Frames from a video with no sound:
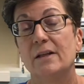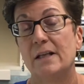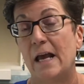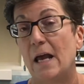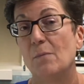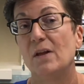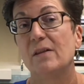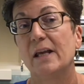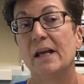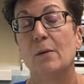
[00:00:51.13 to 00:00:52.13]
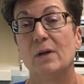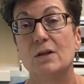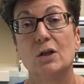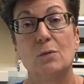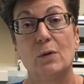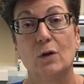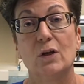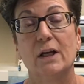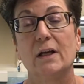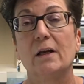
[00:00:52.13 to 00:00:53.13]
time that they come into the
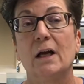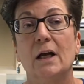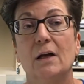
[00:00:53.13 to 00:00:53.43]
building.